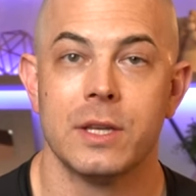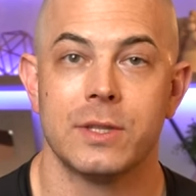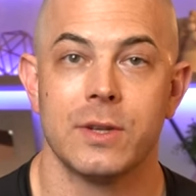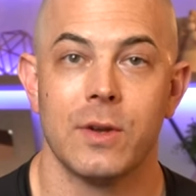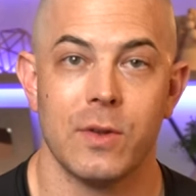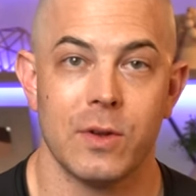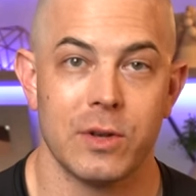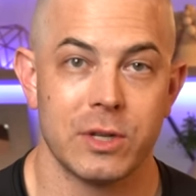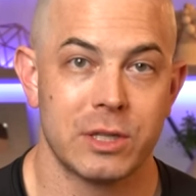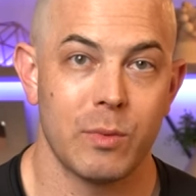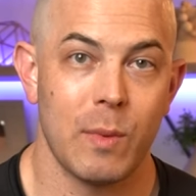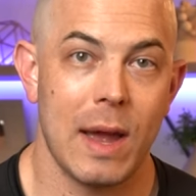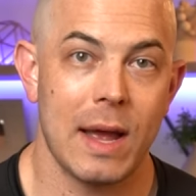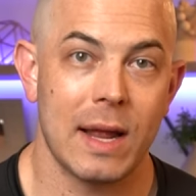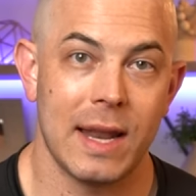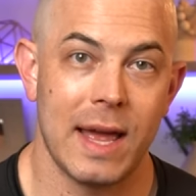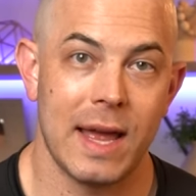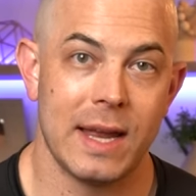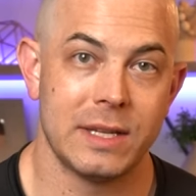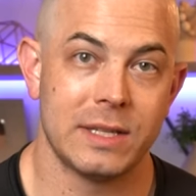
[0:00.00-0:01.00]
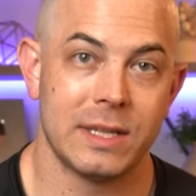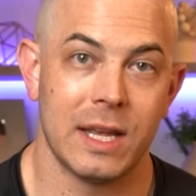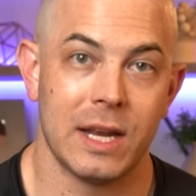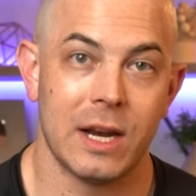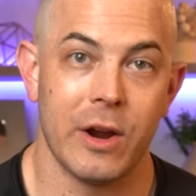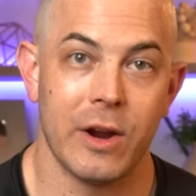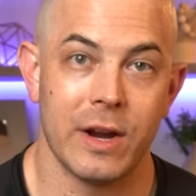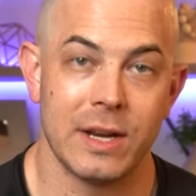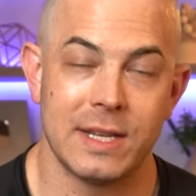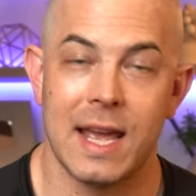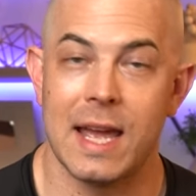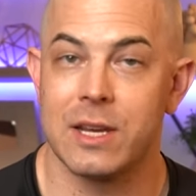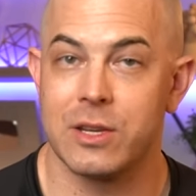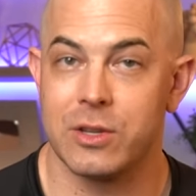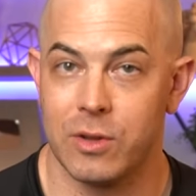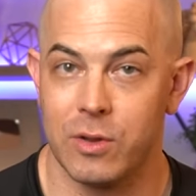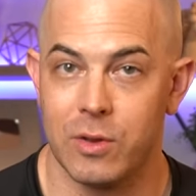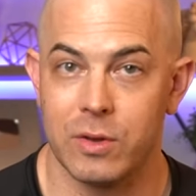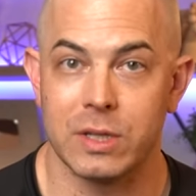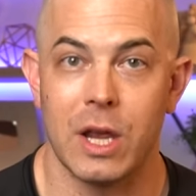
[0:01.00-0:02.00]
so those sweat glands that are attached
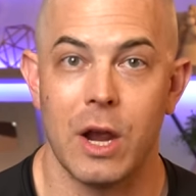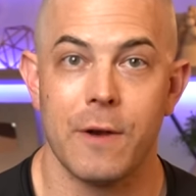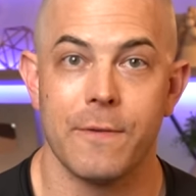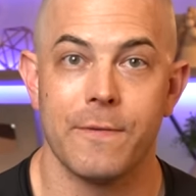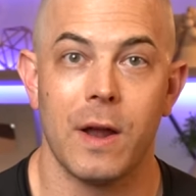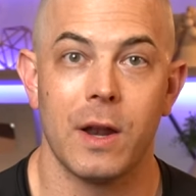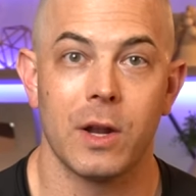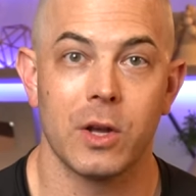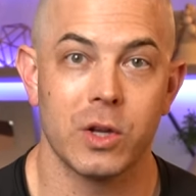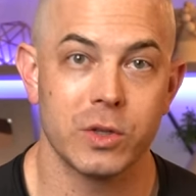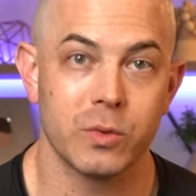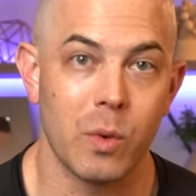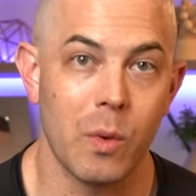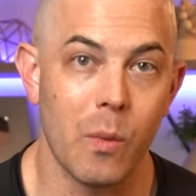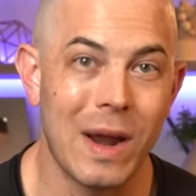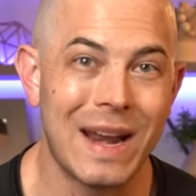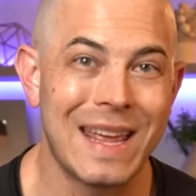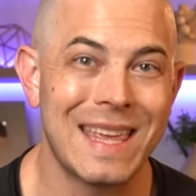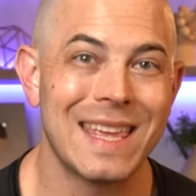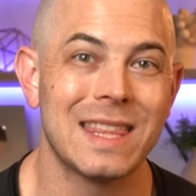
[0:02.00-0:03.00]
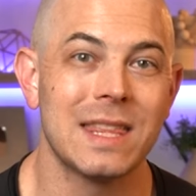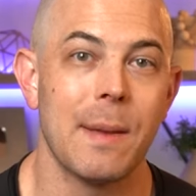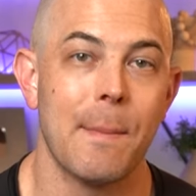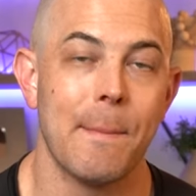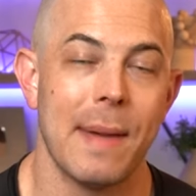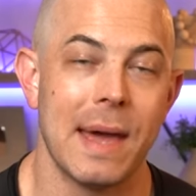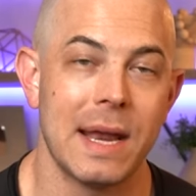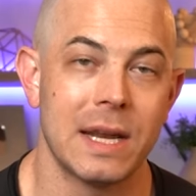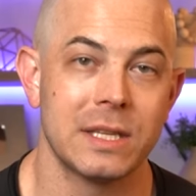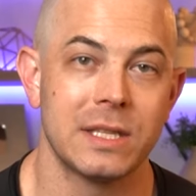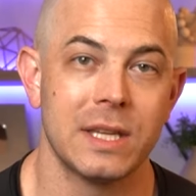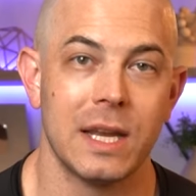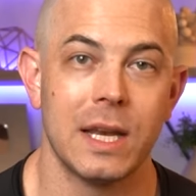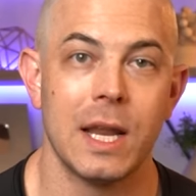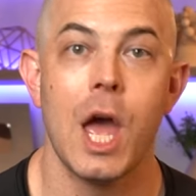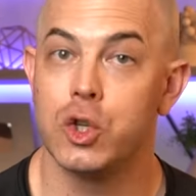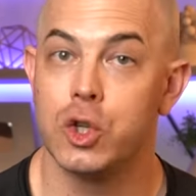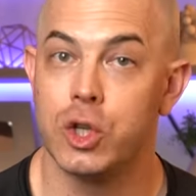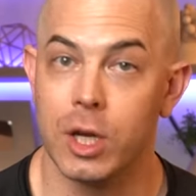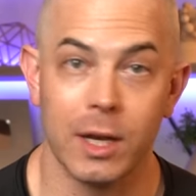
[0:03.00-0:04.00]
to those hair follicles, we want to get the medicine
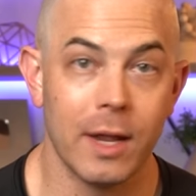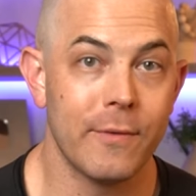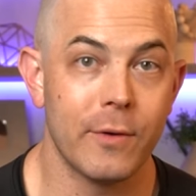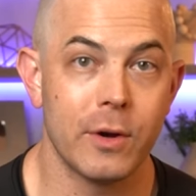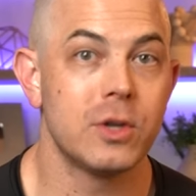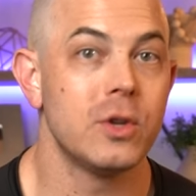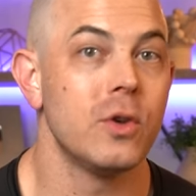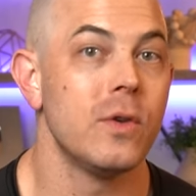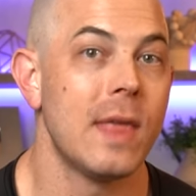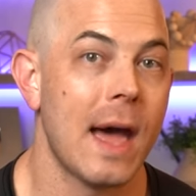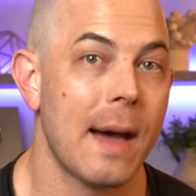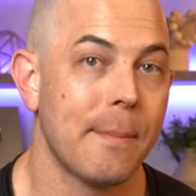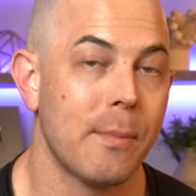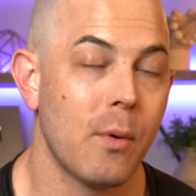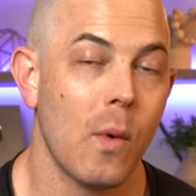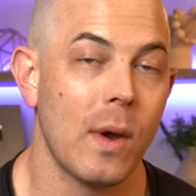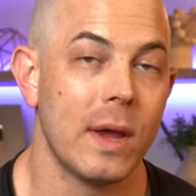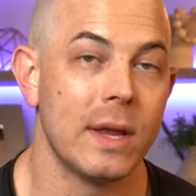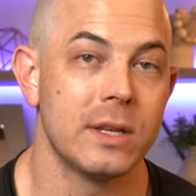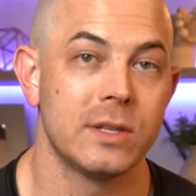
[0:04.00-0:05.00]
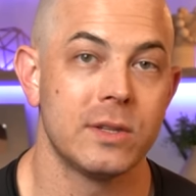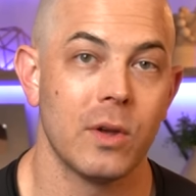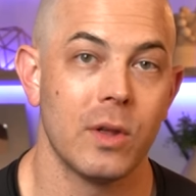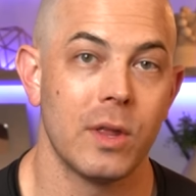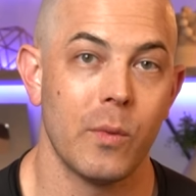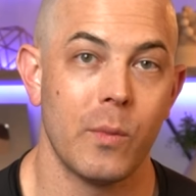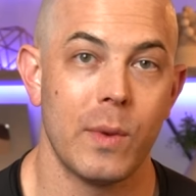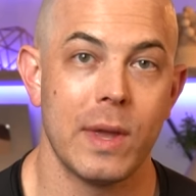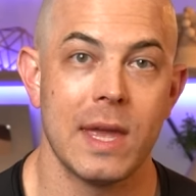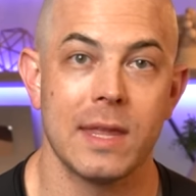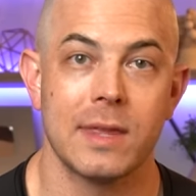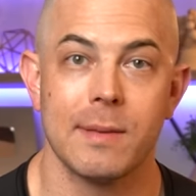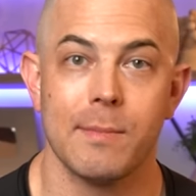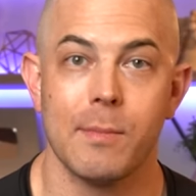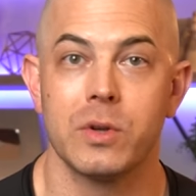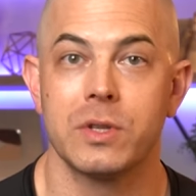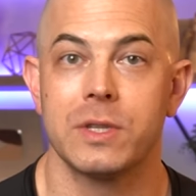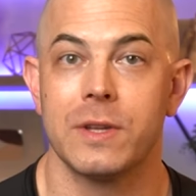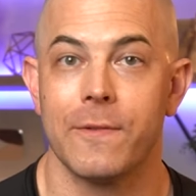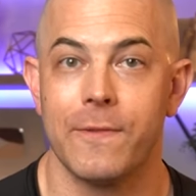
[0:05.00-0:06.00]
delivered to that point so that we get the
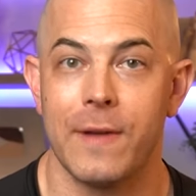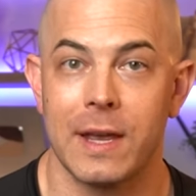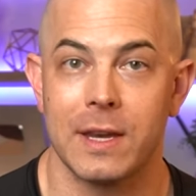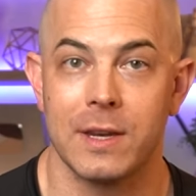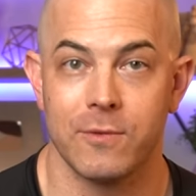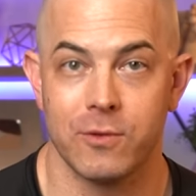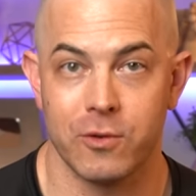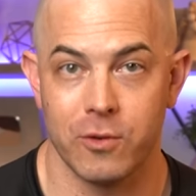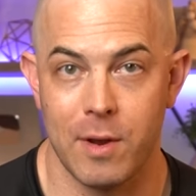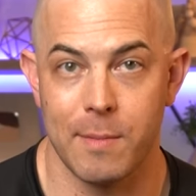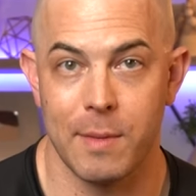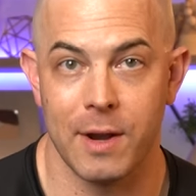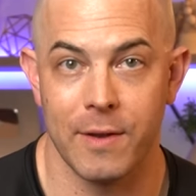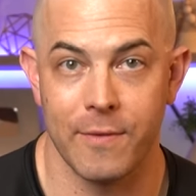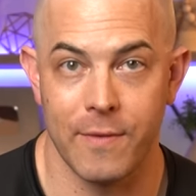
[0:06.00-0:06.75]
most effective treatment